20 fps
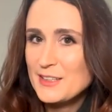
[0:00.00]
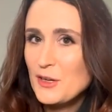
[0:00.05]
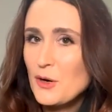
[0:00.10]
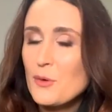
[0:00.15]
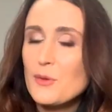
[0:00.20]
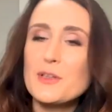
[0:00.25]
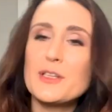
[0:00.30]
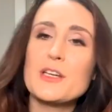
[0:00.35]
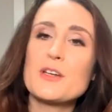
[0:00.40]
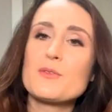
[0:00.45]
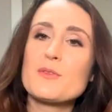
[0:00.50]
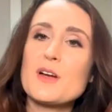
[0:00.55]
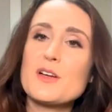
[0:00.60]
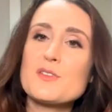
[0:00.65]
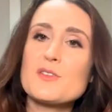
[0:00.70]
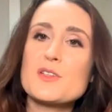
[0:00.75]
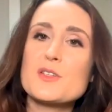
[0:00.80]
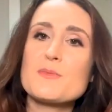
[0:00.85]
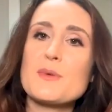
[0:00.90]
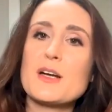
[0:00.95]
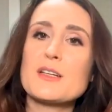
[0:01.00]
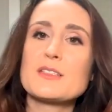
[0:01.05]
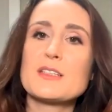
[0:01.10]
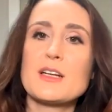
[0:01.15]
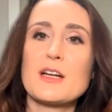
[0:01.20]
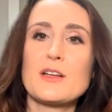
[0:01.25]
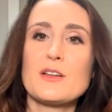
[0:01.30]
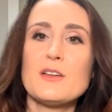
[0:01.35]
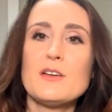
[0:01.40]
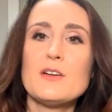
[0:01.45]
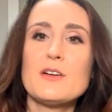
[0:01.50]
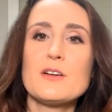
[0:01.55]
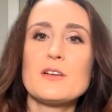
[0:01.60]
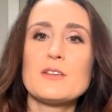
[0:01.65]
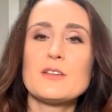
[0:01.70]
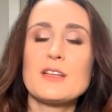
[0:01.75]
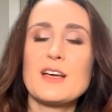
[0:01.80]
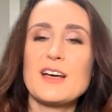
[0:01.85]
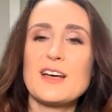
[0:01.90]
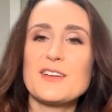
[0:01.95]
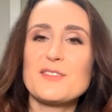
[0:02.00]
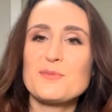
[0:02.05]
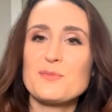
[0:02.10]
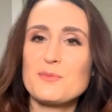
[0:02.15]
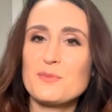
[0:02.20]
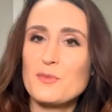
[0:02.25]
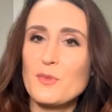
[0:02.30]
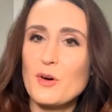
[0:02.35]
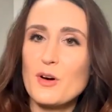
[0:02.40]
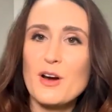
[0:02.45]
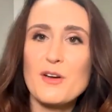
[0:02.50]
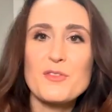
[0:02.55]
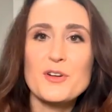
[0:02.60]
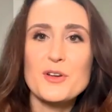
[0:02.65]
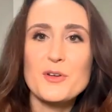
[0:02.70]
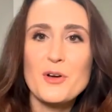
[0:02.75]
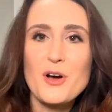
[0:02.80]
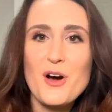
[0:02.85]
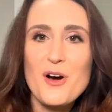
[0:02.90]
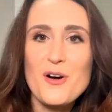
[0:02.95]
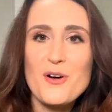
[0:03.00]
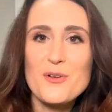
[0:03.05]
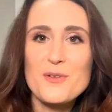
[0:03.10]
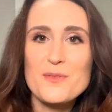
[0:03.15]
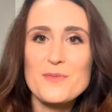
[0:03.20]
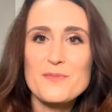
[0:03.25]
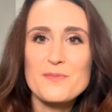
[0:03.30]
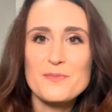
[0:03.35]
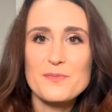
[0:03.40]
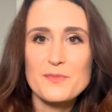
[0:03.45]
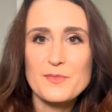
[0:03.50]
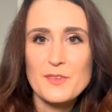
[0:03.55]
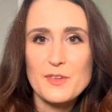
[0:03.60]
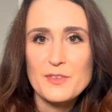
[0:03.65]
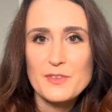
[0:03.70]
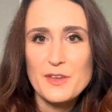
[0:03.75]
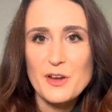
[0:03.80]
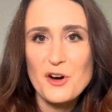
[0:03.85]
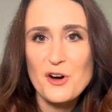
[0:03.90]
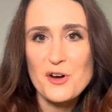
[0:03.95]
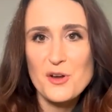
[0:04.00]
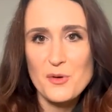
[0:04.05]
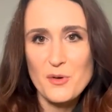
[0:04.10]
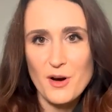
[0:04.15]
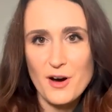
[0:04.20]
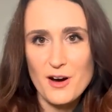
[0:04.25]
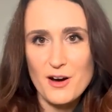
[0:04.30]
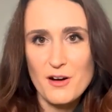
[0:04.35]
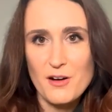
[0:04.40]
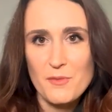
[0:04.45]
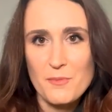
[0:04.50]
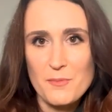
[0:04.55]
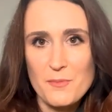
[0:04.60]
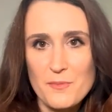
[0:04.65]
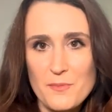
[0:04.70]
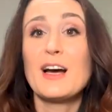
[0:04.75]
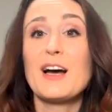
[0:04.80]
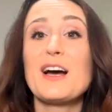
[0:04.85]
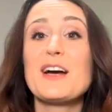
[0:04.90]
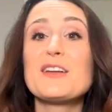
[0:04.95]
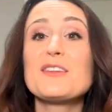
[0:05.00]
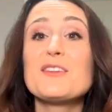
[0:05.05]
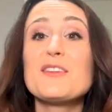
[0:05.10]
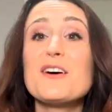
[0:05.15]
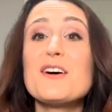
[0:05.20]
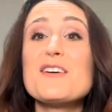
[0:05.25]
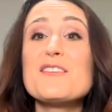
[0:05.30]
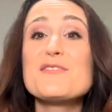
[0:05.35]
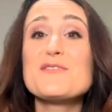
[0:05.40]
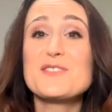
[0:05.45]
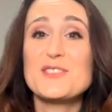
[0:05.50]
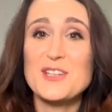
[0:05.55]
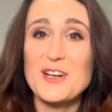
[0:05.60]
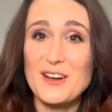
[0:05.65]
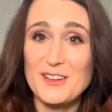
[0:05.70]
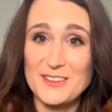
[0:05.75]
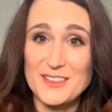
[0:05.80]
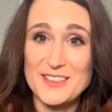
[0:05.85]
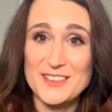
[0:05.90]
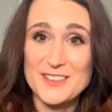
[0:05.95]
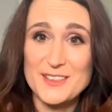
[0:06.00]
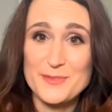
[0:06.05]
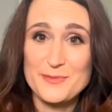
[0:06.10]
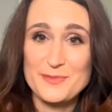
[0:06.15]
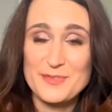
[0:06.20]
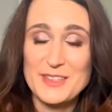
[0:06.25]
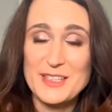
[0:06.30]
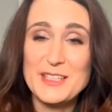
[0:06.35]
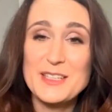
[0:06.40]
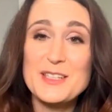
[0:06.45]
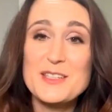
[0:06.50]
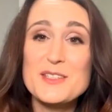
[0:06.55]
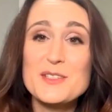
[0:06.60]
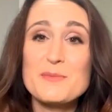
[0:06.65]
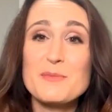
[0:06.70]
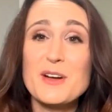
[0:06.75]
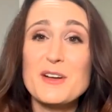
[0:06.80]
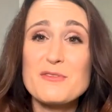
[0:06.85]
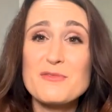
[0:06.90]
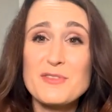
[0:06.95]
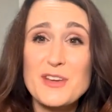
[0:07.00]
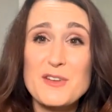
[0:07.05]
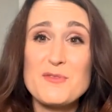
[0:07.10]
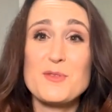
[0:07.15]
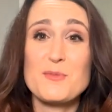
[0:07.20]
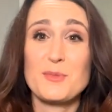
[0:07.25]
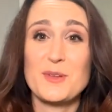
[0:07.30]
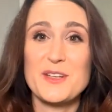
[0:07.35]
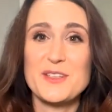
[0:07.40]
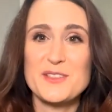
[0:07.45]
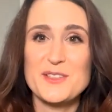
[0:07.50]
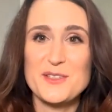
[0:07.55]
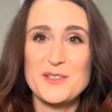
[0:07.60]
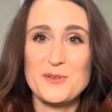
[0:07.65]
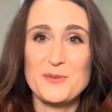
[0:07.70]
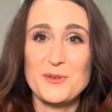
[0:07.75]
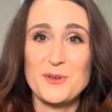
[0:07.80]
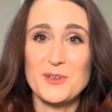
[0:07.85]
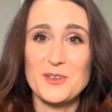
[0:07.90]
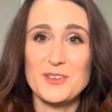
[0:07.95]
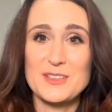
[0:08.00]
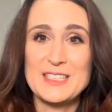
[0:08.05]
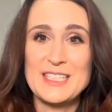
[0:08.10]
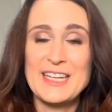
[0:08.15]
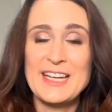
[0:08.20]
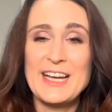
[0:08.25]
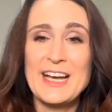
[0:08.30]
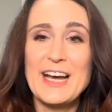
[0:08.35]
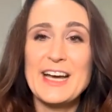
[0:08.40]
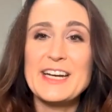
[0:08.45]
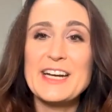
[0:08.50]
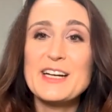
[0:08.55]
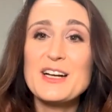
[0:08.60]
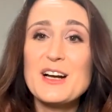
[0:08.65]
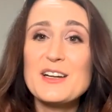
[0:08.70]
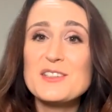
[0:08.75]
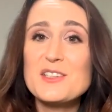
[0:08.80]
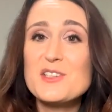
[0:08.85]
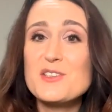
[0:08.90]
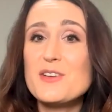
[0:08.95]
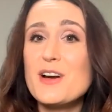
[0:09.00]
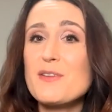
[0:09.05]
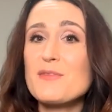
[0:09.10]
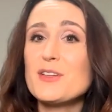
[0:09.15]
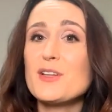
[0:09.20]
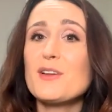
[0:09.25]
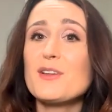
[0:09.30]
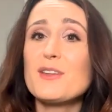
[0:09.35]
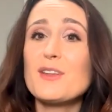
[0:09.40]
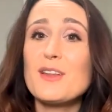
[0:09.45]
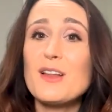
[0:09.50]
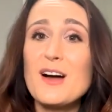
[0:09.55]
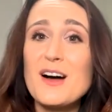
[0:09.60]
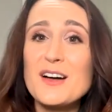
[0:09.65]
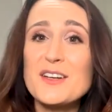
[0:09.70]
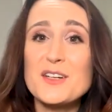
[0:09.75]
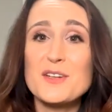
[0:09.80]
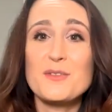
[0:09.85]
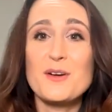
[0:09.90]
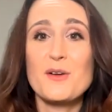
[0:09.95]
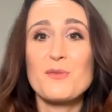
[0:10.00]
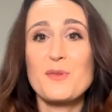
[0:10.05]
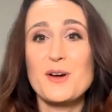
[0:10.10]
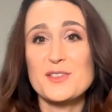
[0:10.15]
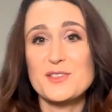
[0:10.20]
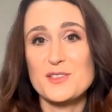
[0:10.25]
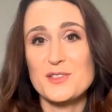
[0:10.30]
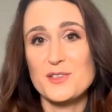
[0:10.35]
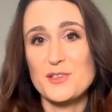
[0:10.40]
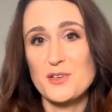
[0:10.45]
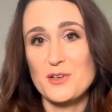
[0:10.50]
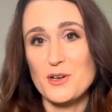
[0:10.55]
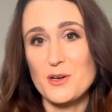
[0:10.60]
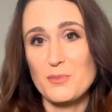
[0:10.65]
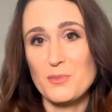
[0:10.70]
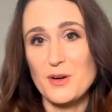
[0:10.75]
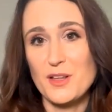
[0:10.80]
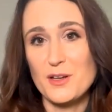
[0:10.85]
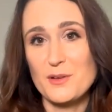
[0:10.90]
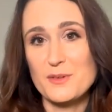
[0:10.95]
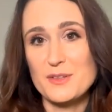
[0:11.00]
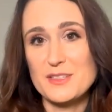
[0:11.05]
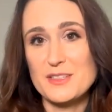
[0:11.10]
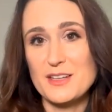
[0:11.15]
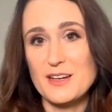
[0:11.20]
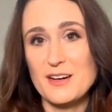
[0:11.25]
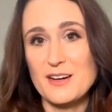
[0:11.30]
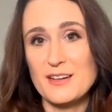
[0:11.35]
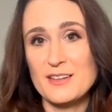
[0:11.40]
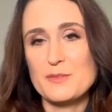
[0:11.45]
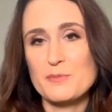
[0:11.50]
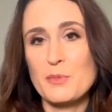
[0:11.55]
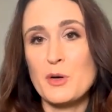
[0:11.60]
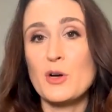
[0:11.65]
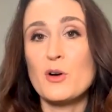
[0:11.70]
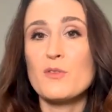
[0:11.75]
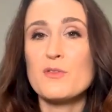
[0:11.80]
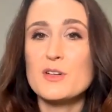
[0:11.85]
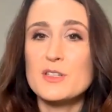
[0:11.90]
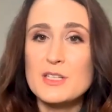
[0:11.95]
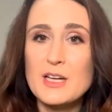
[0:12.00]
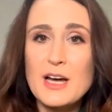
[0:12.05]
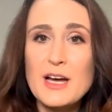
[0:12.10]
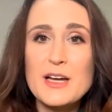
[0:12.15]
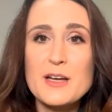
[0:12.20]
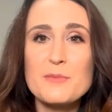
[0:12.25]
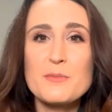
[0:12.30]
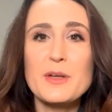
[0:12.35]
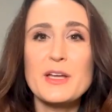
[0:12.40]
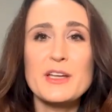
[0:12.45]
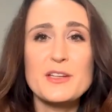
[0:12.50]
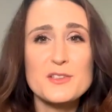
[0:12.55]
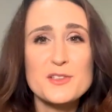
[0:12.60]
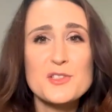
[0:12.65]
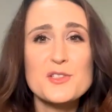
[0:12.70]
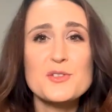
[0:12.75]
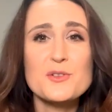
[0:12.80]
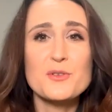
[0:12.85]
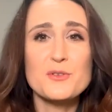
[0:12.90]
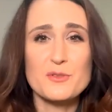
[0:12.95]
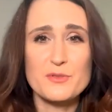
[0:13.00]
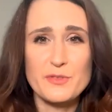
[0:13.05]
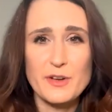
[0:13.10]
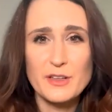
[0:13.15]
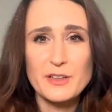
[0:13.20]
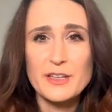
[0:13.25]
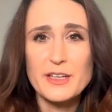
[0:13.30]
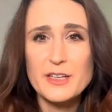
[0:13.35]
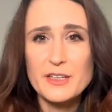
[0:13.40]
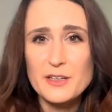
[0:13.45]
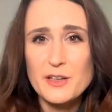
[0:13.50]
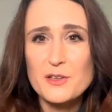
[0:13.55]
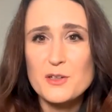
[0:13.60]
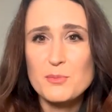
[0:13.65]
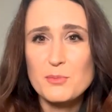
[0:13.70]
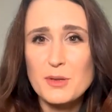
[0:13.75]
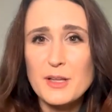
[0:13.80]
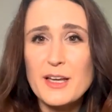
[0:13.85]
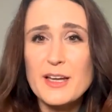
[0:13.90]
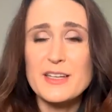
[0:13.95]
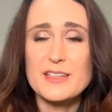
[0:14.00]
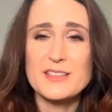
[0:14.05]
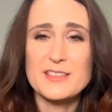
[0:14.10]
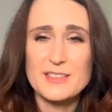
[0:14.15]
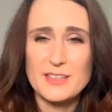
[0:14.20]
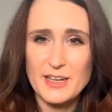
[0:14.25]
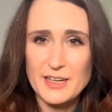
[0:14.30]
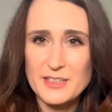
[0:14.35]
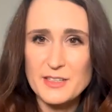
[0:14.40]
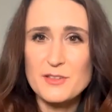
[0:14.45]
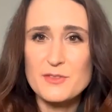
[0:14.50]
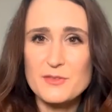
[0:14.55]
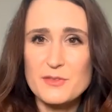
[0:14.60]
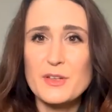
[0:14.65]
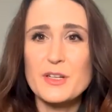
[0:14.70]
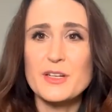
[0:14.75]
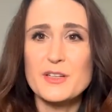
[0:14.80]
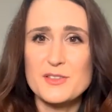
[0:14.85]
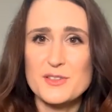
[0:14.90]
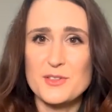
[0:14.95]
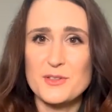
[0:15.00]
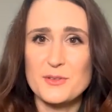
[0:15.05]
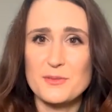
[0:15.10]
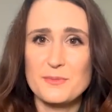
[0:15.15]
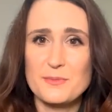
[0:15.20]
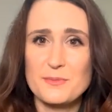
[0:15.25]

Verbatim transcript: Only in retrospect did I learn that wherever you go, there you are. I love Scotland. It is my favorite place in the world. And I got to travel a lot around Western Europe while I was there. But over time, it too felt like another place I didn't fit into.